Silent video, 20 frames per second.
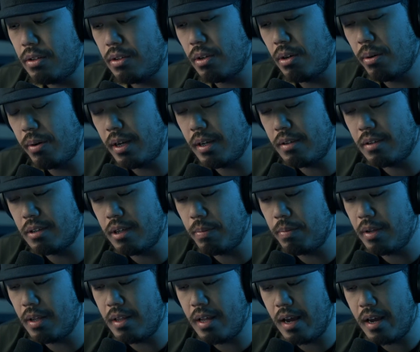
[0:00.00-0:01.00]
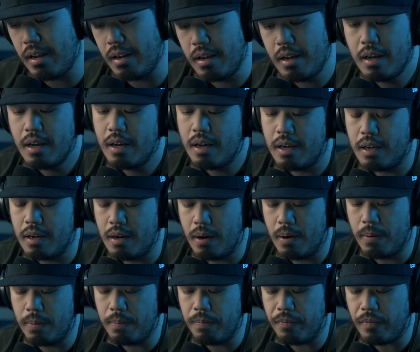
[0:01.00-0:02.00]
So it's something that,
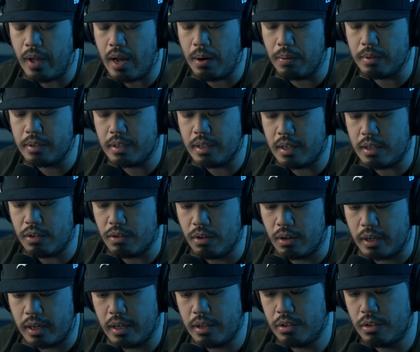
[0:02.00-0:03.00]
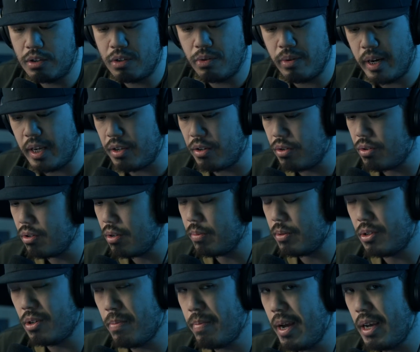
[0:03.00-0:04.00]
I would say you look into, and YouTube
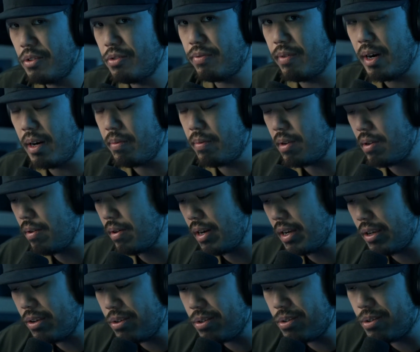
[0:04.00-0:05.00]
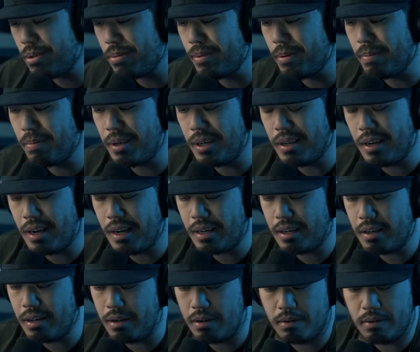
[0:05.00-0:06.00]
is your best friend. When you look at YouTube and be
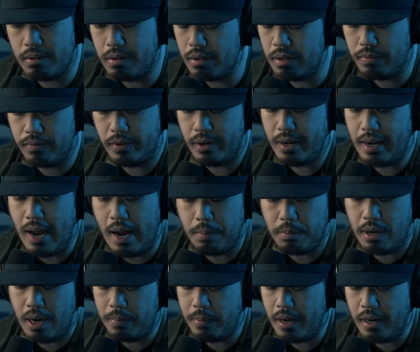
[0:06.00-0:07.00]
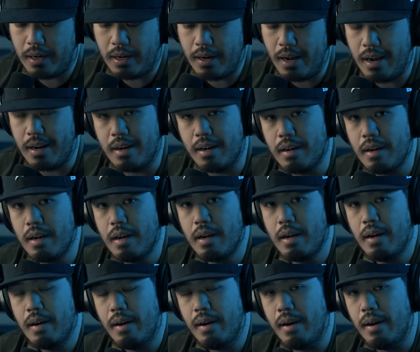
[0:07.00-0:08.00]
like, look for a laptop that can edit,
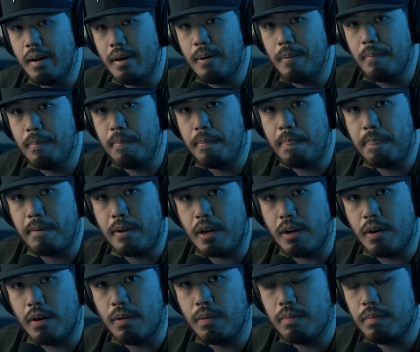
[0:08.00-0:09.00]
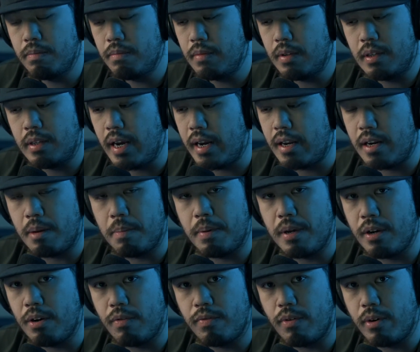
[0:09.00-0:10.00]

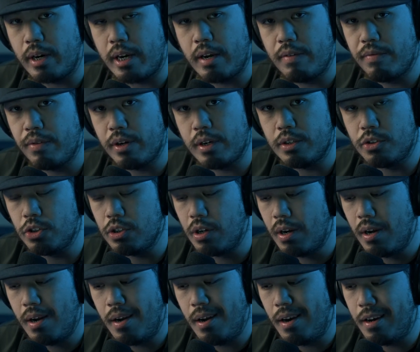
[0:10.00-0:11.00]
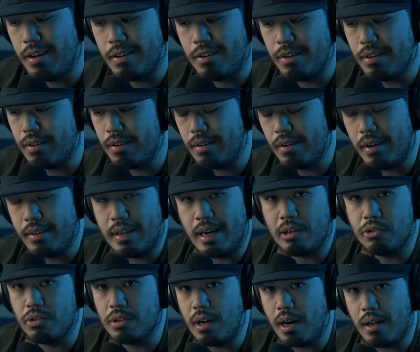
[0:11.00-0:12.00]
1080p or 4K footage under
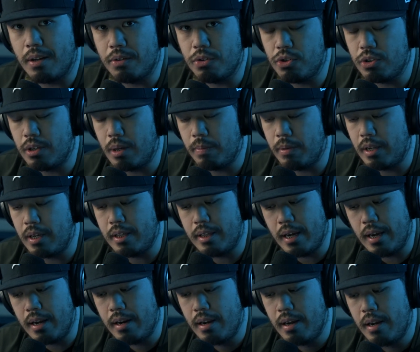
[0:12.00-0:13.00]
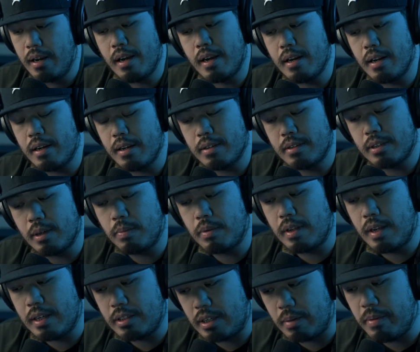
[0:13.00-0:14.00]
$1,000, something like that. And it is
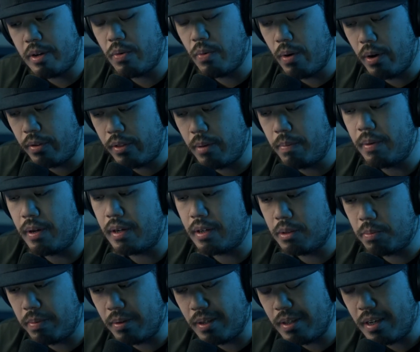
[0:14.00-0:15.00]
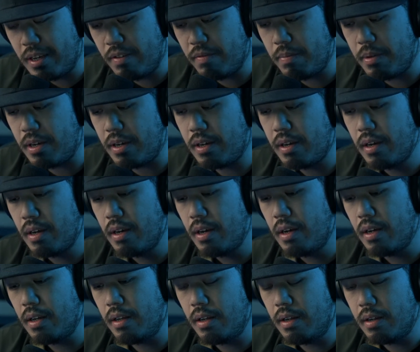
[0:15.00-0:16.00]
something that's gonna be worth it, because believe me,
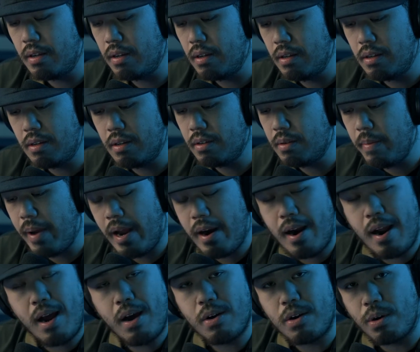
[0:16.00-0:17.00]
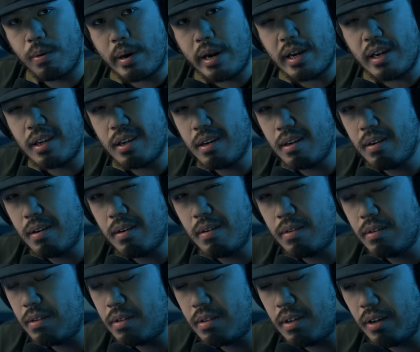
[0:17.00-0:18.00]
it doesn't matter how great
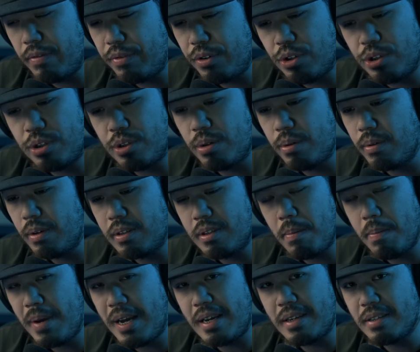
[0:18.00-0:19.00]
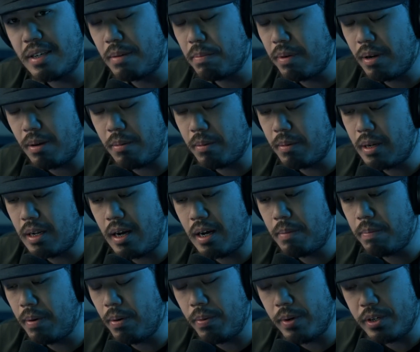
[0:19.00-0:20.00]
stuff you shoot, it's amazing, blah blah blah,
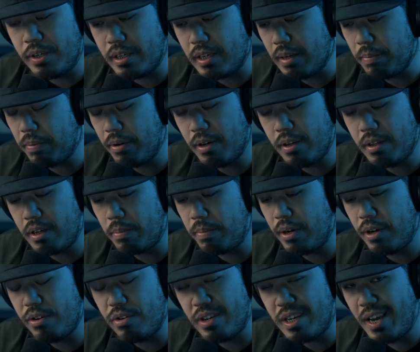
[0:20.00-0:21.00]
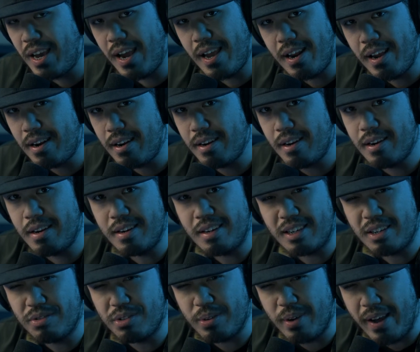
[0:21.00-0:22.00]
but when you put it in the computer and you can't edit it, and it
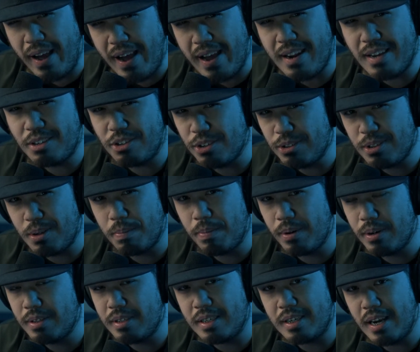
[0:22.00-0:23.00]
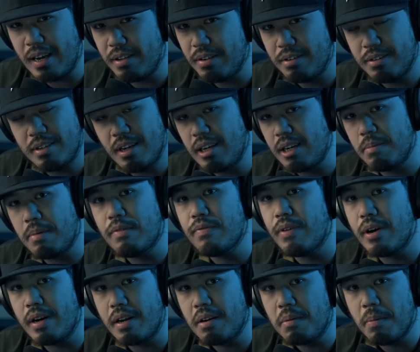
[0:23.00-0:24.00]
gives you a headache just to put it together, it's not gonna be
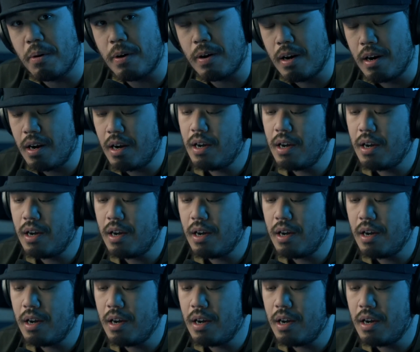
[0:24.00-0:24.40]
fun anymore.